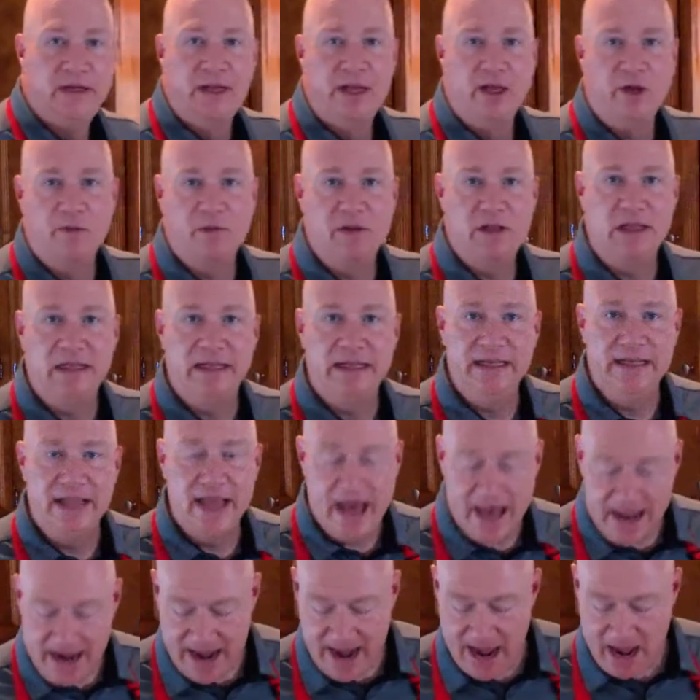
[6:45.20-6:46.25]
Clean
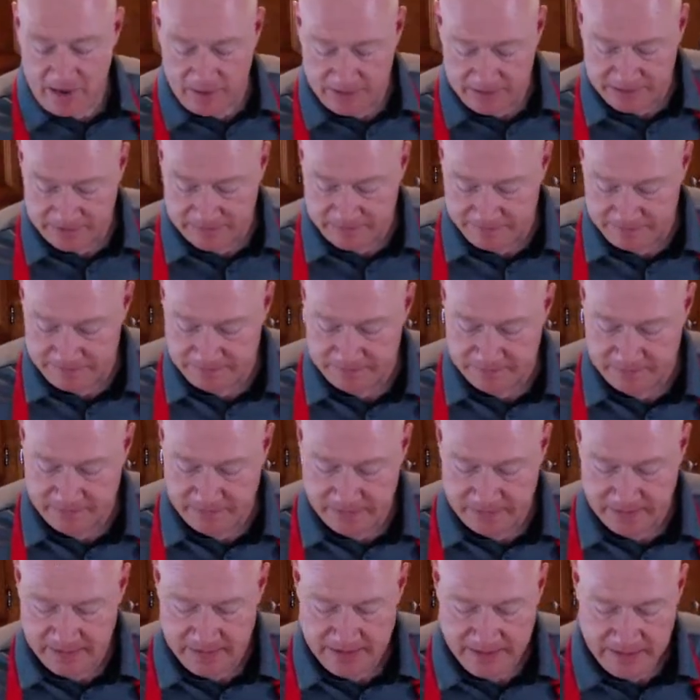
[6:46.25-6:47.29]
that out.
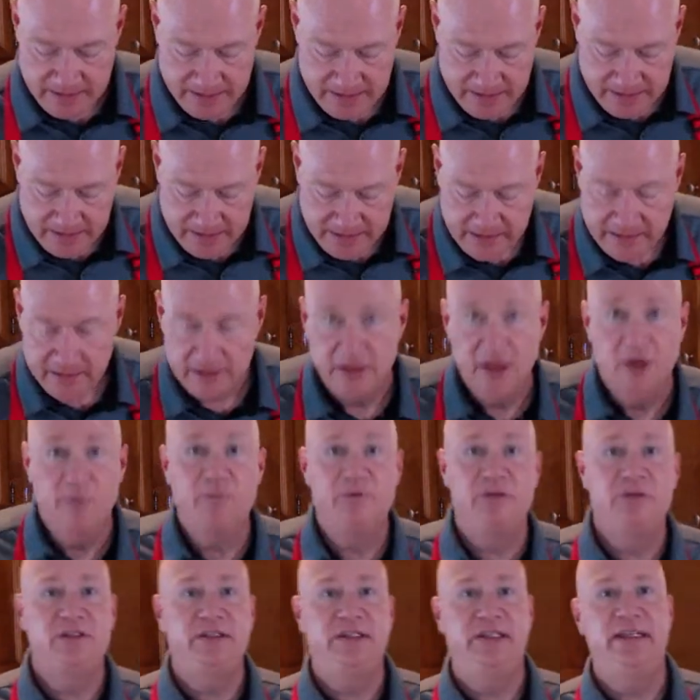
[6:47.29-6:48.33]
Dump
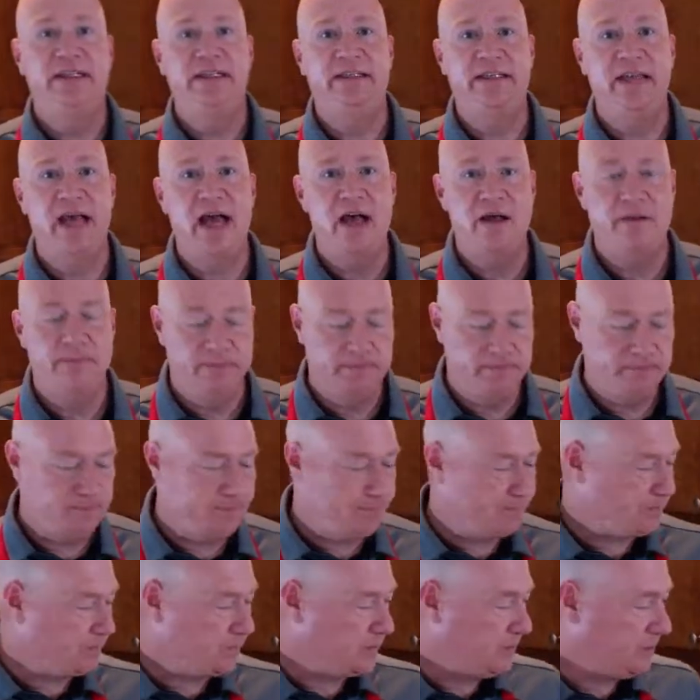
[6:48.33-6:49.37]
your seeds out,
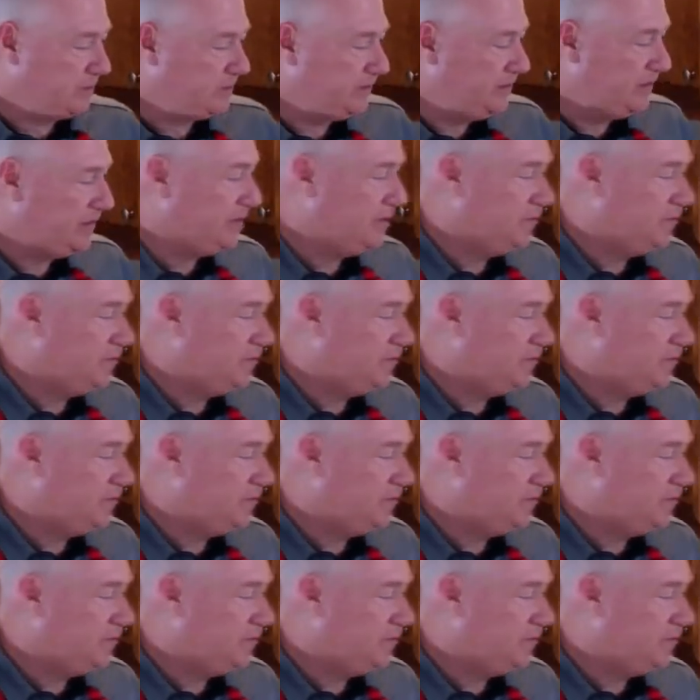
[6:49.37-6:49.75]
or set them